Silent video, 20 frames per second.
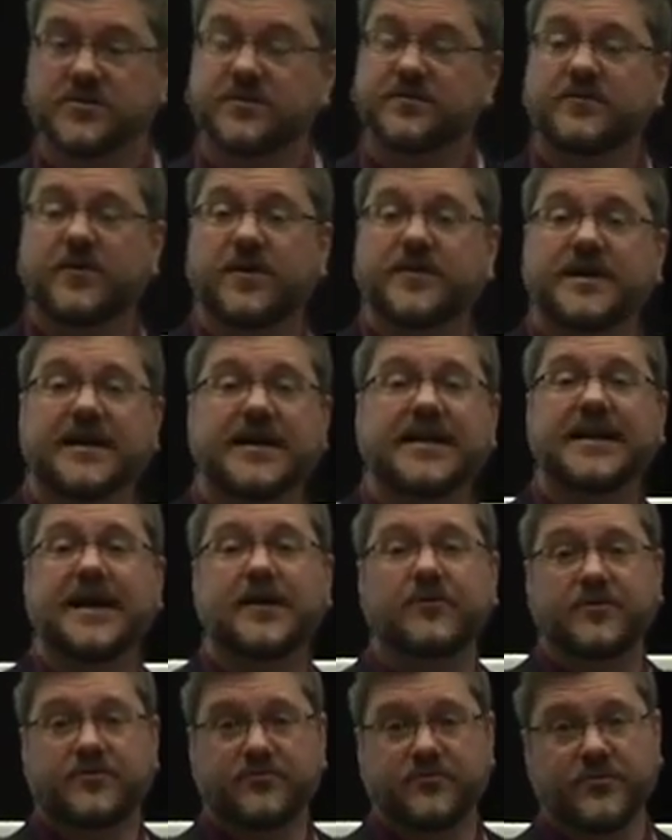or the fraud that I
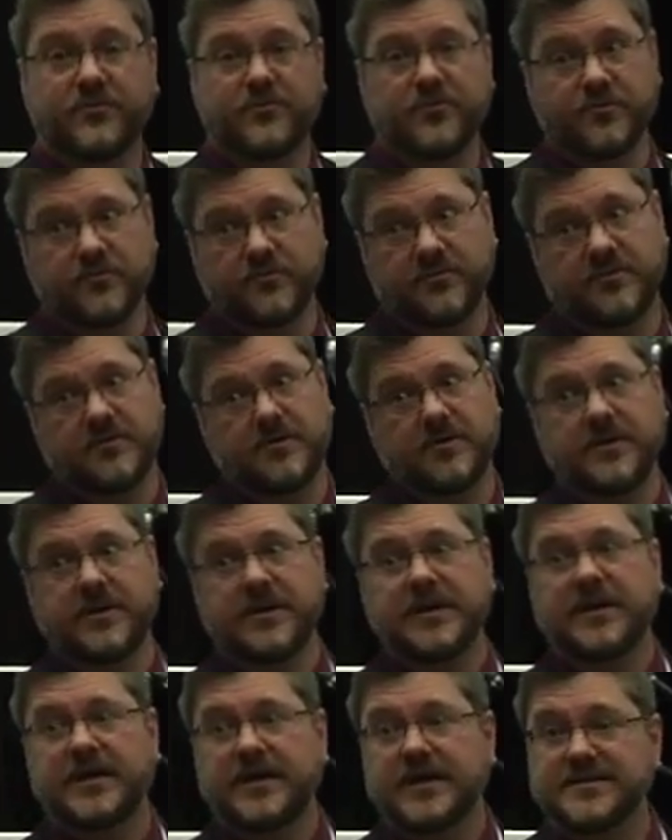allow through
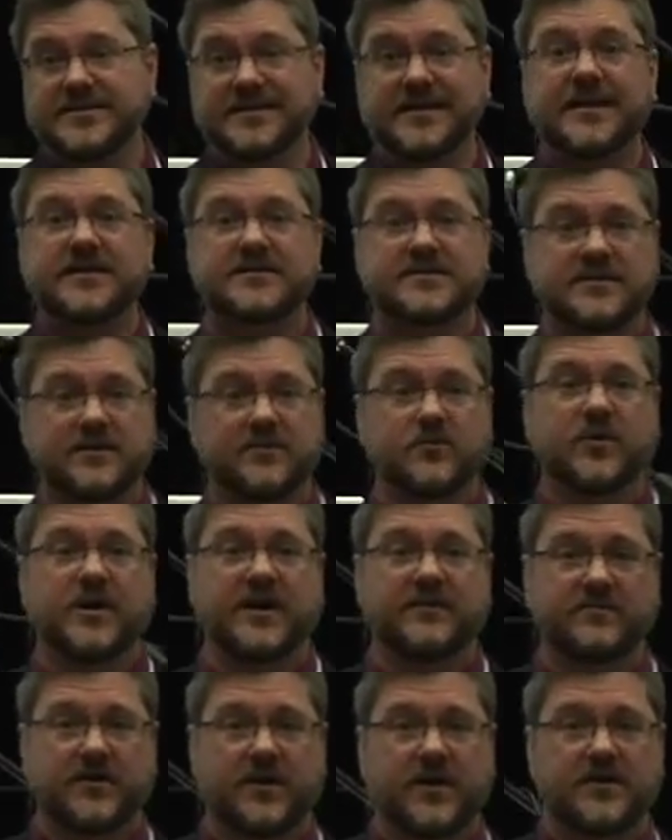is less than what
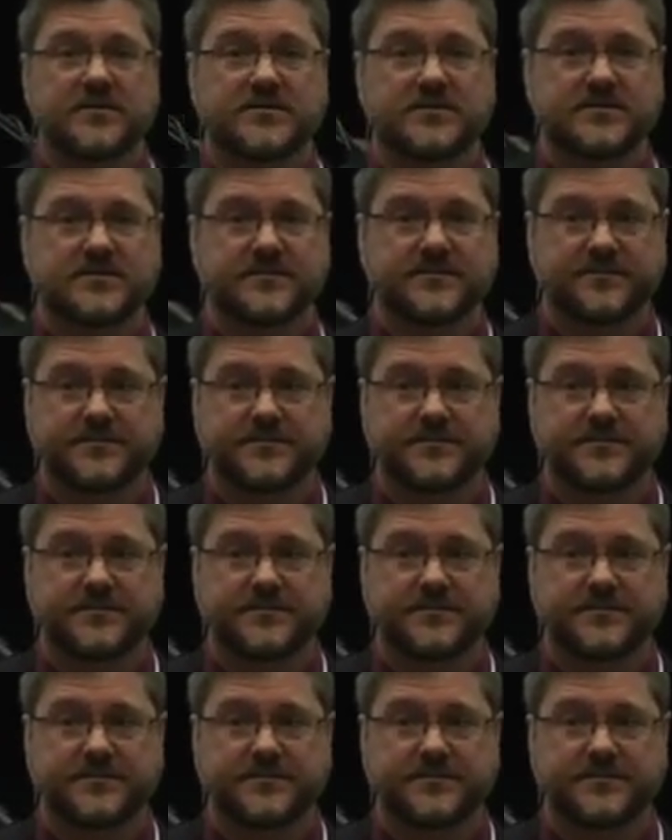I've lost.